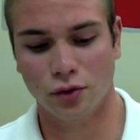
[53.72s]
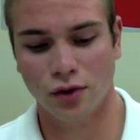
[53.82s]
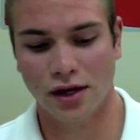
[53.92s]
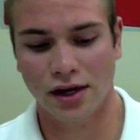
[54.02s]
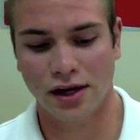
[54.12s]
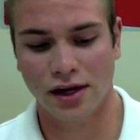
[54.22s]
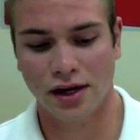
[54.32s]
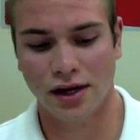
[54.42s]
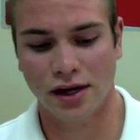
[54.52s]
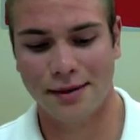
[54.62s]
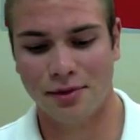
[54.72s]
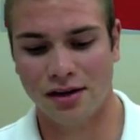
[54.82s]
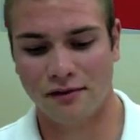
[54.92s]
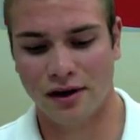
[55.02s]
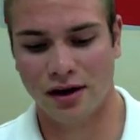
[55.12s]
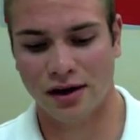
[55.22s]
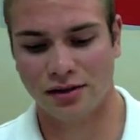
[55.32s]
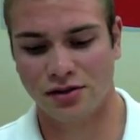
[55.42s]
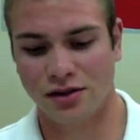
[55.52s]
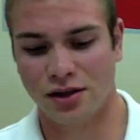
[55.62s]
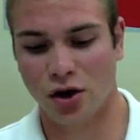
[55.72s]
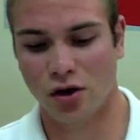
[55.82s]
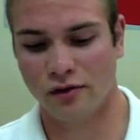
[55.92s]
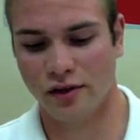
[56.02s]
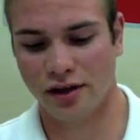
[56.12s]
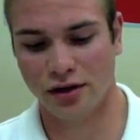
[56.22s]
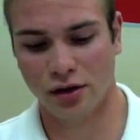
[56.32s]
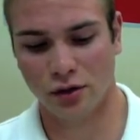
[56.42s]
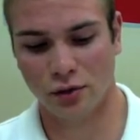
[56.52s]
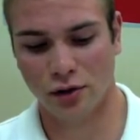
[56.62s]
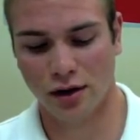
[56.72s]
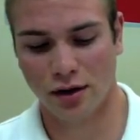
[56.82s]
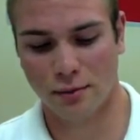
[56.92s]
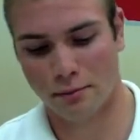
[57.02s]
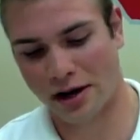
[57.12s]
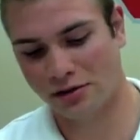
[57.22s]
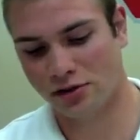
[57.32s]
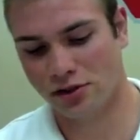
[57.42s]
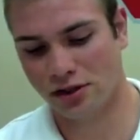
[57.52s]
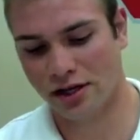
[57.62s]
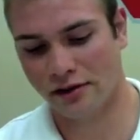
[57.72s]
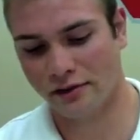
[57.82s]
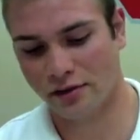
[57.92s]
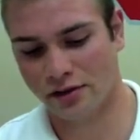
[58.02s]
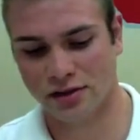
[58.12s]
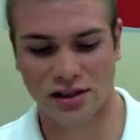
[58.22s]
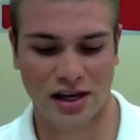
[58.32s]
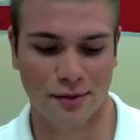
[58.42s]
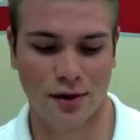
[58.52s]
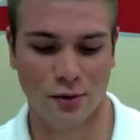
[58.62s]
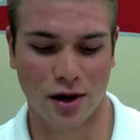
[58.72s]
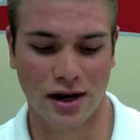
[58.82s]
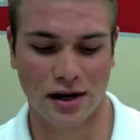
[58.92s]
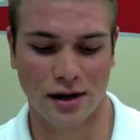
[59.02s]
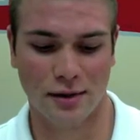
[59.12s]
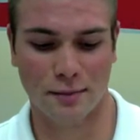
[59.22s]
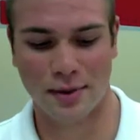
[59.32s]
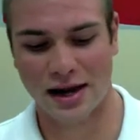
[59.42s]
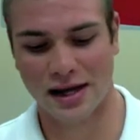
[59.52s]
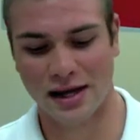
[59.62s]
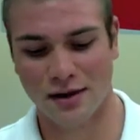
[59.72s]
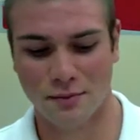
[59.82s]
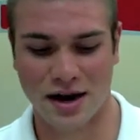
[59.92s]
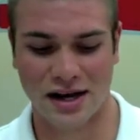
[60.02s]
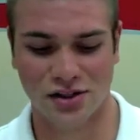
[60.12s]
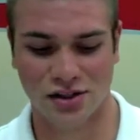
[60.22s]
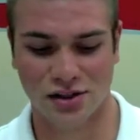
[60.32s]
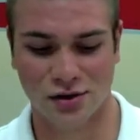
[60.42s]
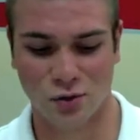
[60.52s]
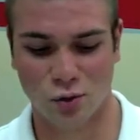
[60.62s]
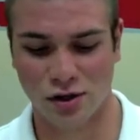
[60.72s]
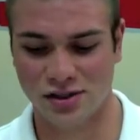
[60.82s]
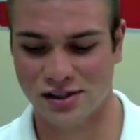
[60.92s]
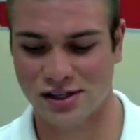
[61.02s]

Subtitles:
it snapped their vines, then off they'd go, bouncing left, slamming right, banging, bashing, what a sight.